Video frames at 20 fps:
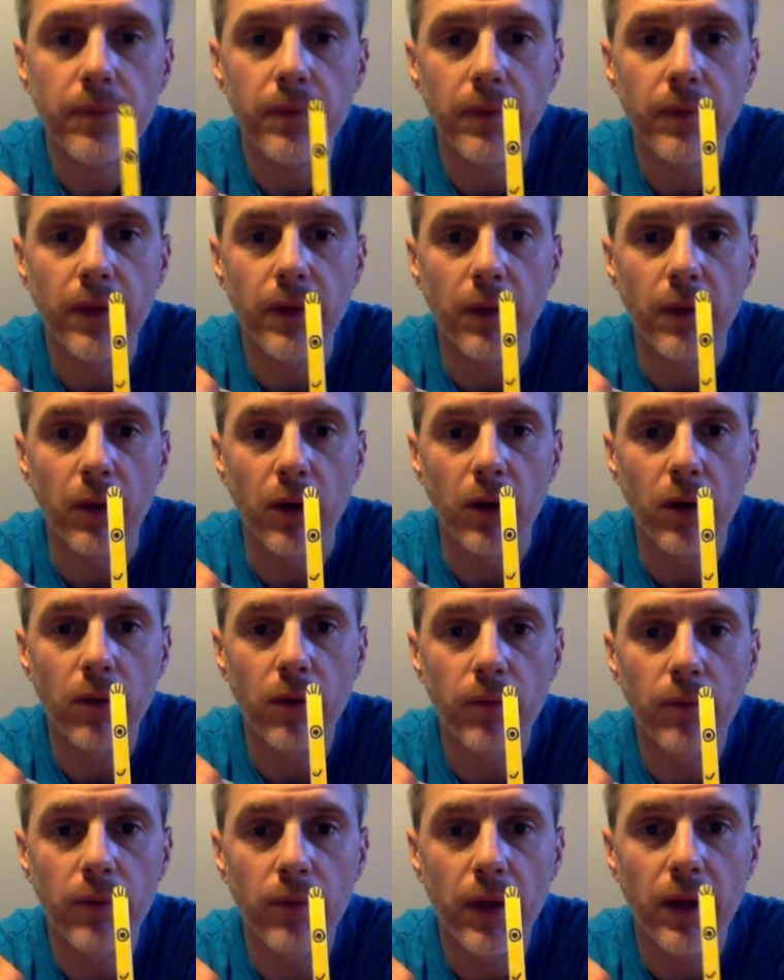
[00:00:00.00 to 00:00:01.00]
There we go.
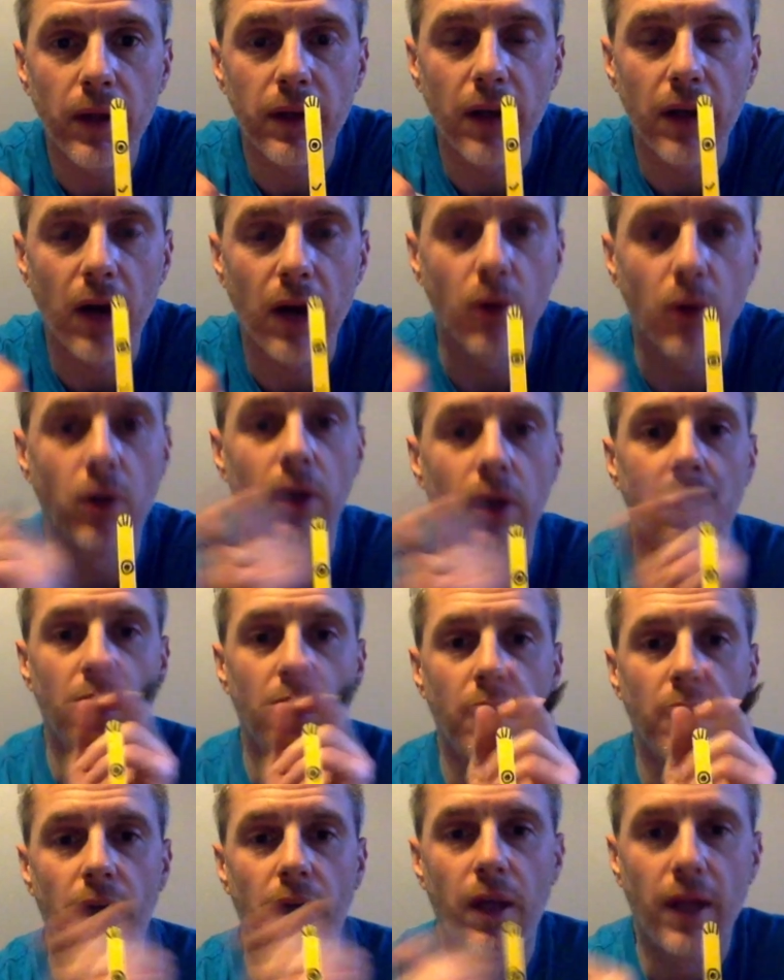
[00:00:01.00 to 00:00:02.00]
Now,
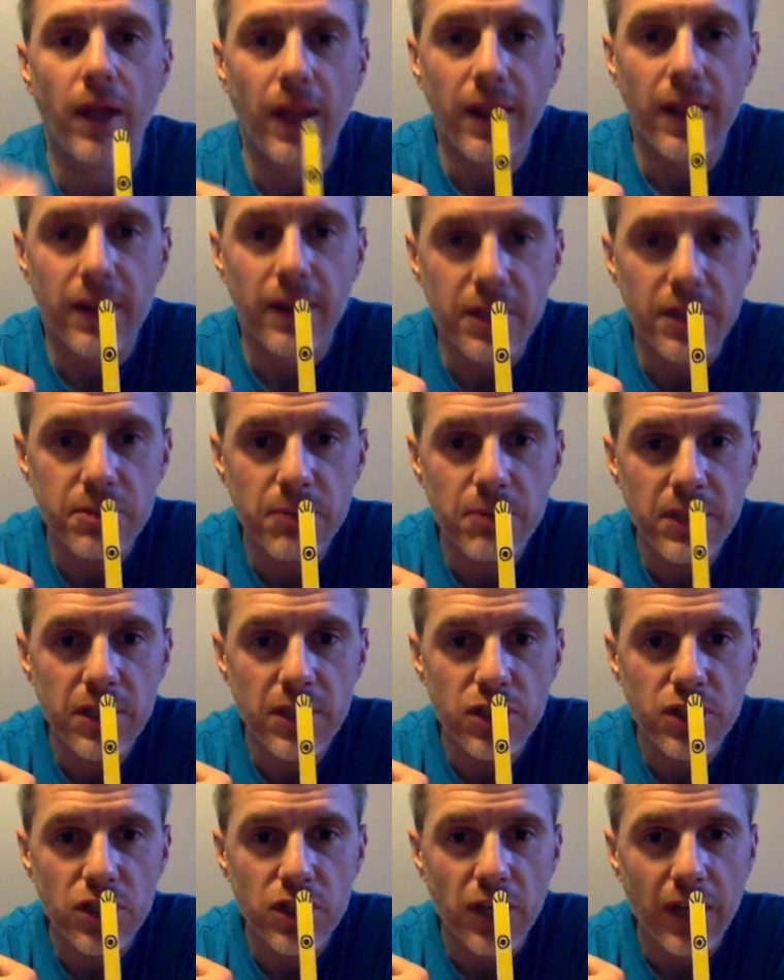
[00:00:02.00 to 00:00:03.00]
this minion
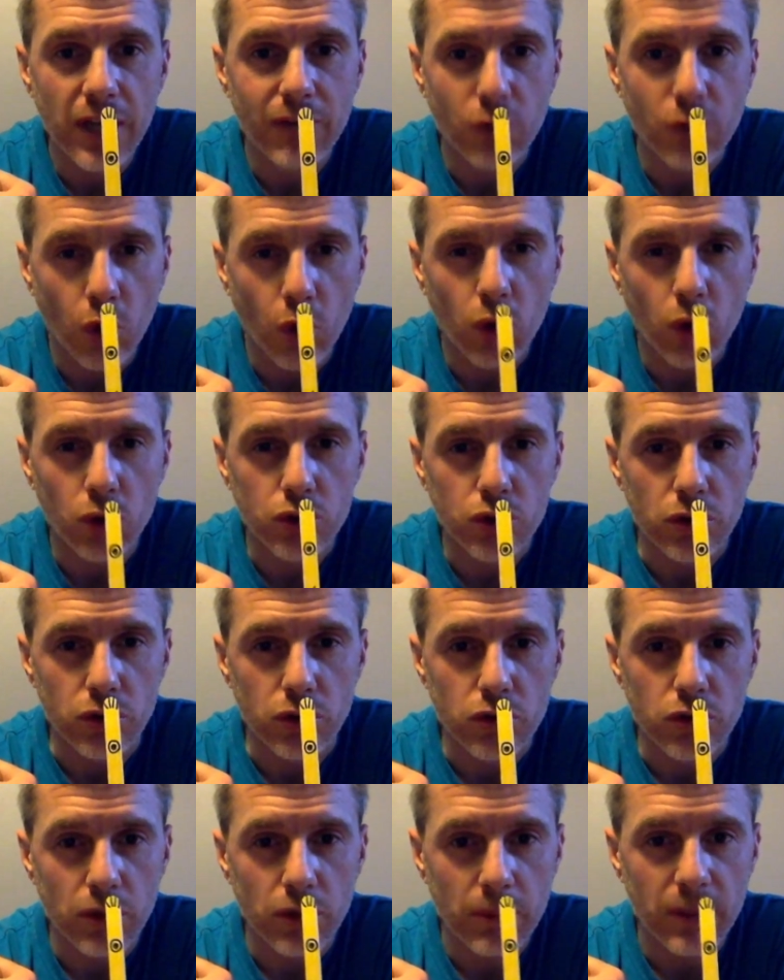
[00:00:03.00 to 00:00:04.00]
is going to have goggles on,
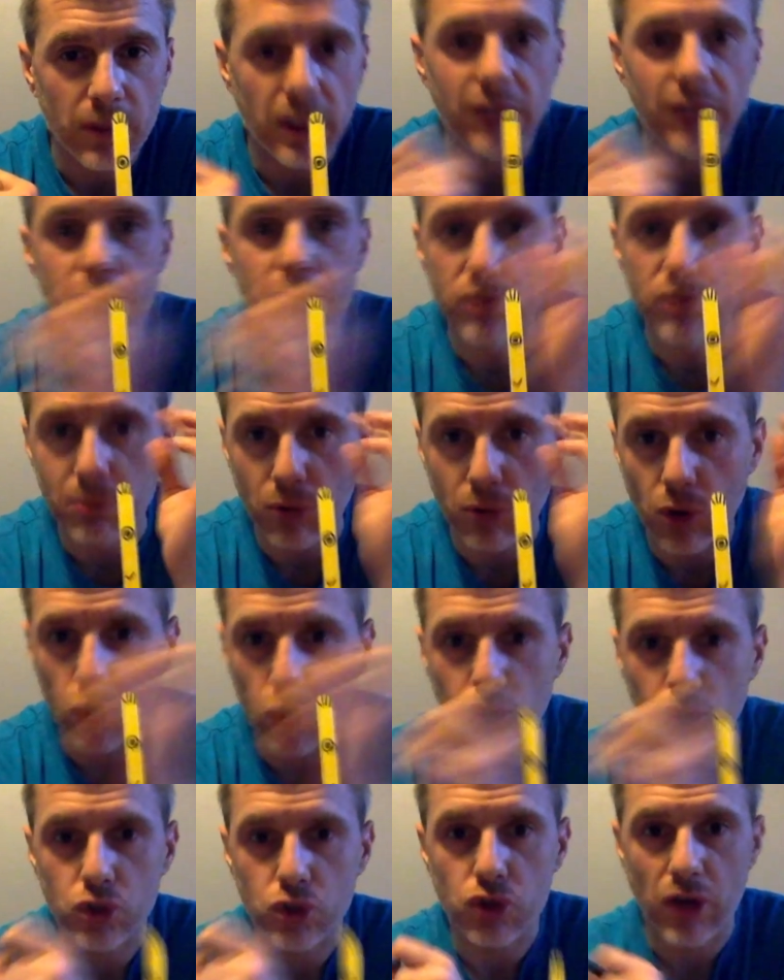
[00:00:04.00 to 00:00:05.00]
so I'm going to give him some goggle
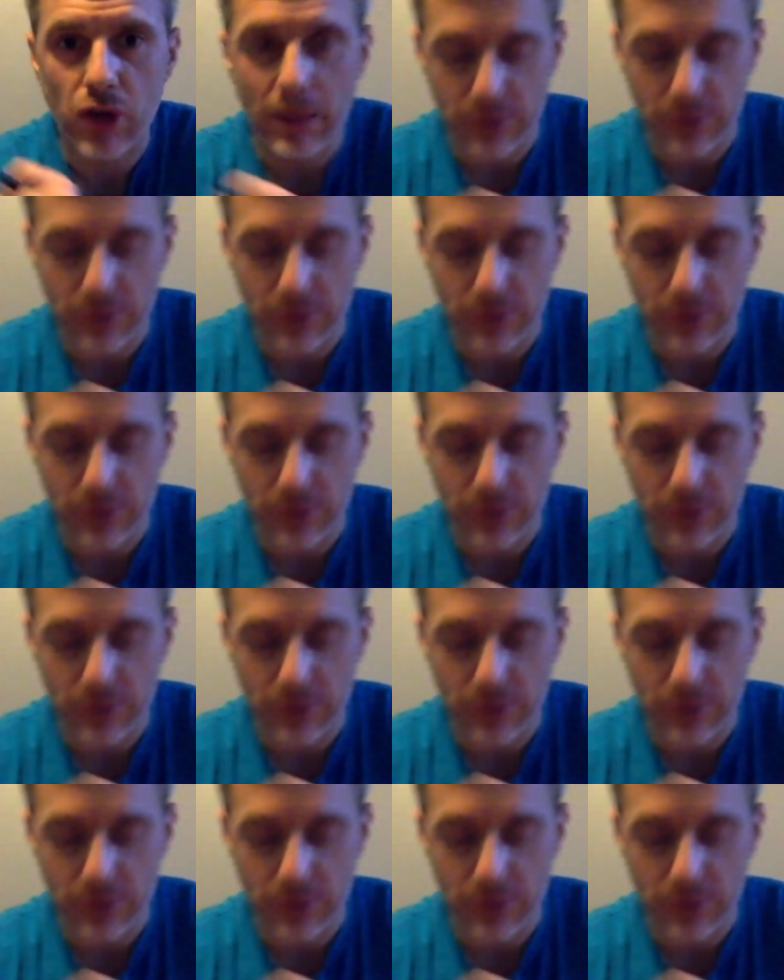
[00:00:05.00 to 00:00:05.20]
straps.